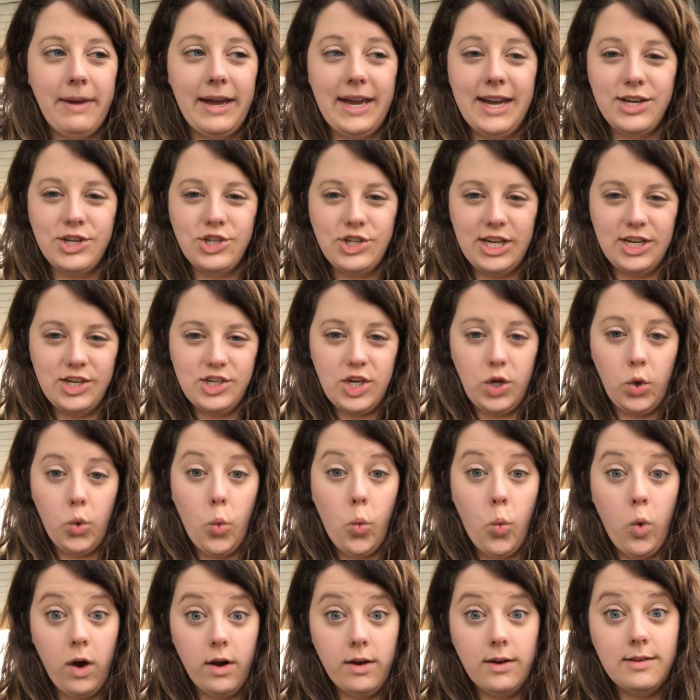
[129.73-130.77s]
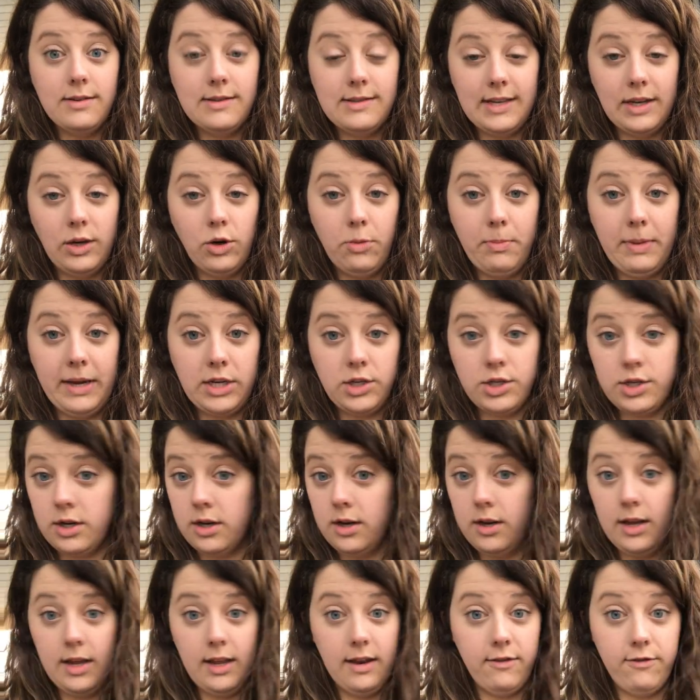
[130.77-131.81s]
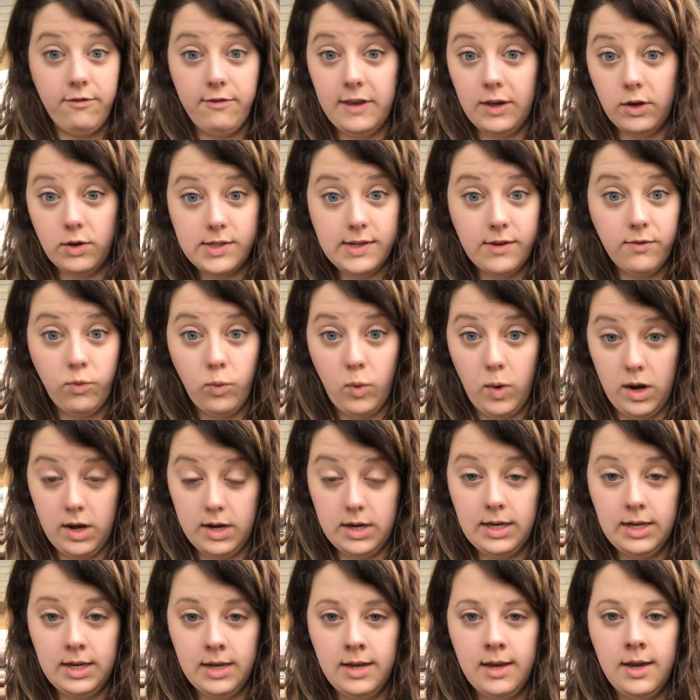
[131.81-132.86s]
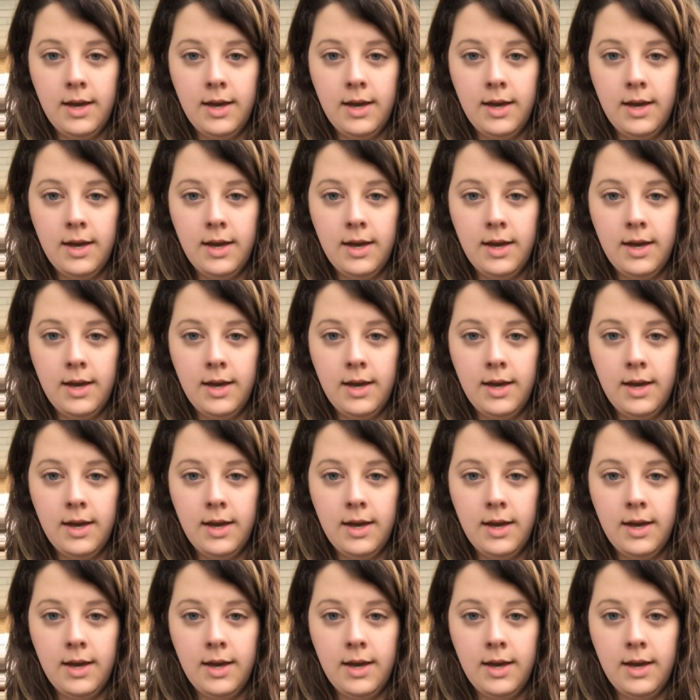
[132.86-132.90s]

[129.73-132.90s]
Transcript: by exchanging one single picture in a field of one